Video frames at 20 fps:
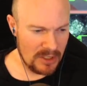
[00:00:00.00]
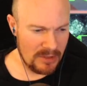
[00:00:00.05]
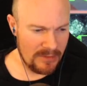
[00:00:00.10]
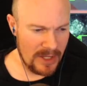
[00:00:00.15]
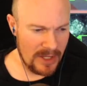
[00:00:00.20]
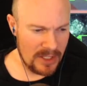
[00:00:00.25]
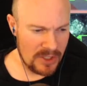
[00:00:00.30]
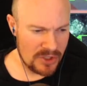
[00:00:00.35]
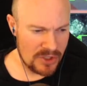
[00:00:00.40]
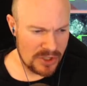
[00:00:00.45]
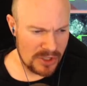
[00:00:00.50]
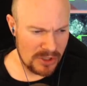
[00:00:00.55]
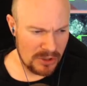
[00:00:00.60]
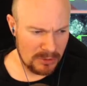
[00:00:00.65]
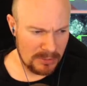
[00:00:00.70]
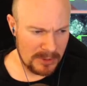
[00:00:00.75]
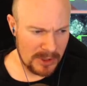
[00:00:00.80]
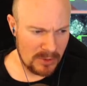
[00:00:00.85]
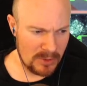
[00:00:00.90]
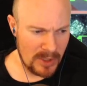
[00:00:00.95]
evade and shield
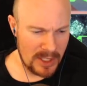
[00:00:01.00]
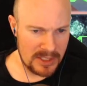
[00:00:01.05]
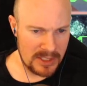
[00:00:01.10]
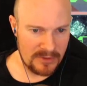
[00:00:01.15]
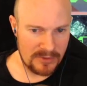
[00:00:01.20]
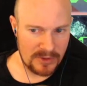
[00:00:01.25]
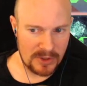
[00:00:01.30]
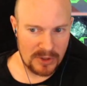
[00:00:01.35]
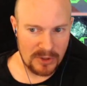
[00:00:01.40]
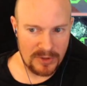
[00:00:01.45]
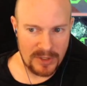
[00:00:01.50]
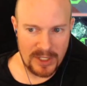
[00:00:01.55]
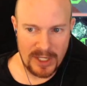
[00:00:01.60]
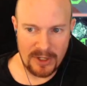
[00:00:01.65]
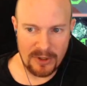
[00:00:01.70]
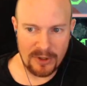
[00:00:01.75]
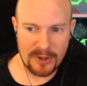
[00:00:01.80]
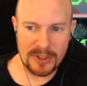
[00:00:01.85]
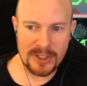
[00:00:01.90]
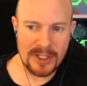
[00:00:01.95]
will be quite difficult
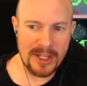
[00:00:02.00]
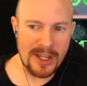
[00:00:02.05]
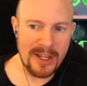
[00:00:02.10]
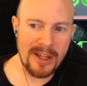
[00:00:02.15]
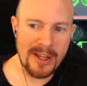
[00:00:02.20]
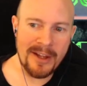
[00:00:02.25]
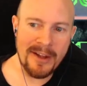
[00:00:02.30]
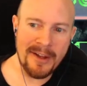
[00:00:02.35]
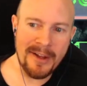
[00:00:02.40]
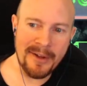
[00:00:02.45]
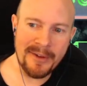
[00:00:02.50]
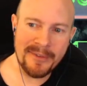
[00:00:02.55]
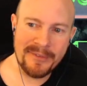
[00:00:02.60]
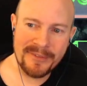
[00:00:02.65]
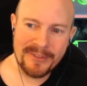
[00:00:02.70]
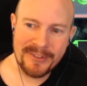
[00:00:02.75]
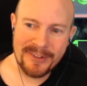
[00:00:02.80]
now. Yeah.